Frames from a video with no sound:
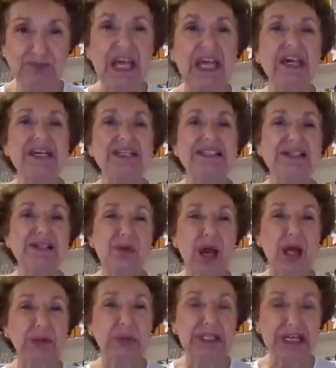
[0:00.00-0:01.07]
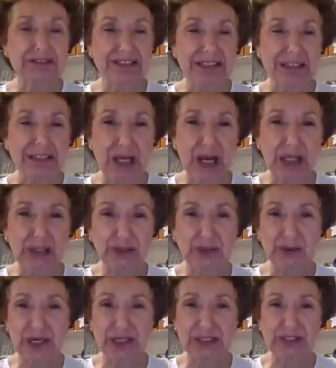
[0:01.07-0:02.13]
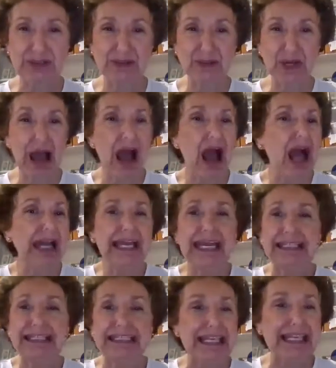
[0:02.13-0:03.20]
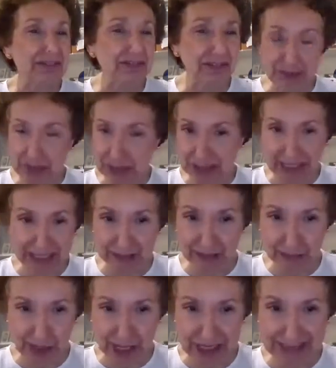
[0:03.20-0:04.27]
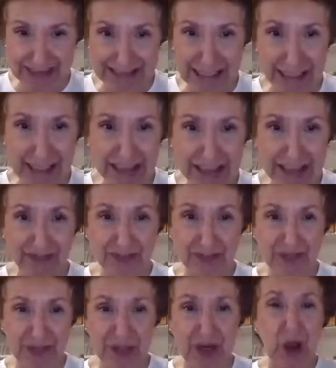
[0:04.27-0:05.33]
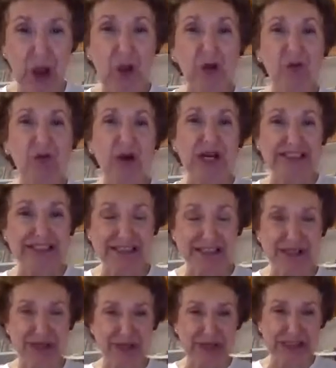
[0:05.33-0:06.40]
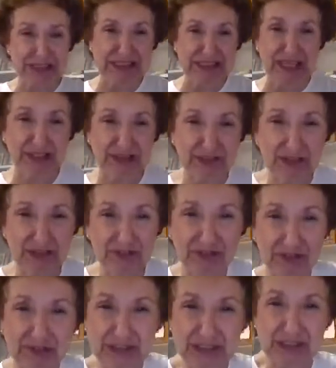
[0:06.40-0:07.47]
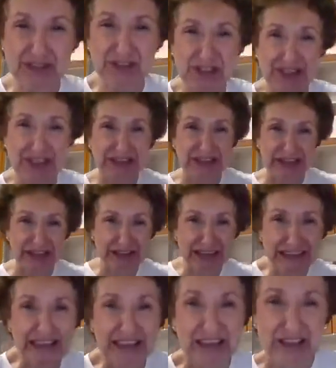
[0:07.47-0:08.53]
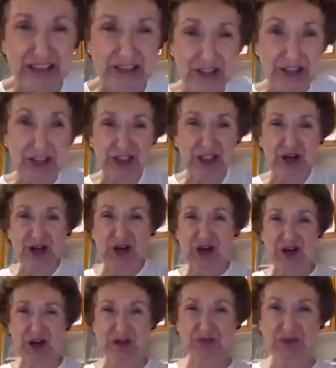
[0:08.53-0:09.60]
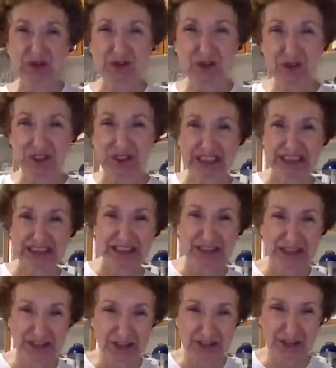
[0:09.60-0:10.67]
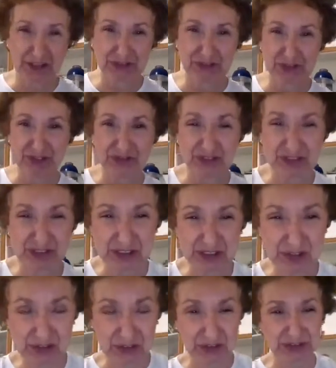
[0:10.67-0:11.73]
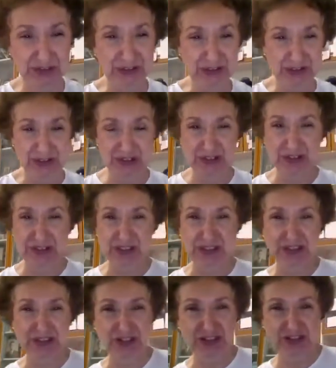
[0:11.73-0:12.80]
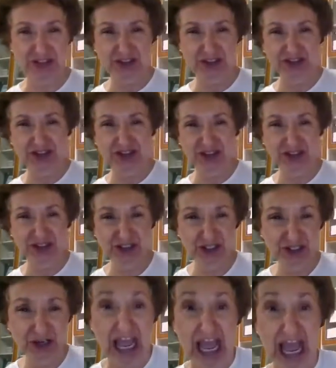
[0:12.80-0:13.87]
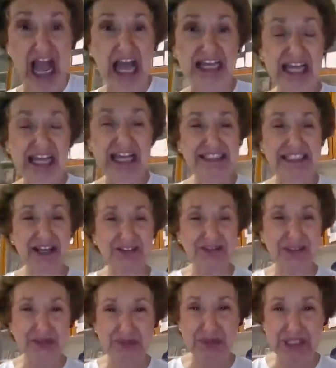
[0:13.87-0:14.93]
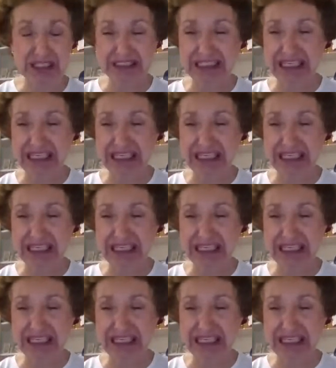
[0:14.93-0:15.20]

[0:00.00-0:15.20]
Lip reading: So I went out to Colorado. I had never been out west. I had never been west of the Passaic River, which is a slow-moving industrial river in Newark, New Jersey. Chug, chug, chug, chug. I had never been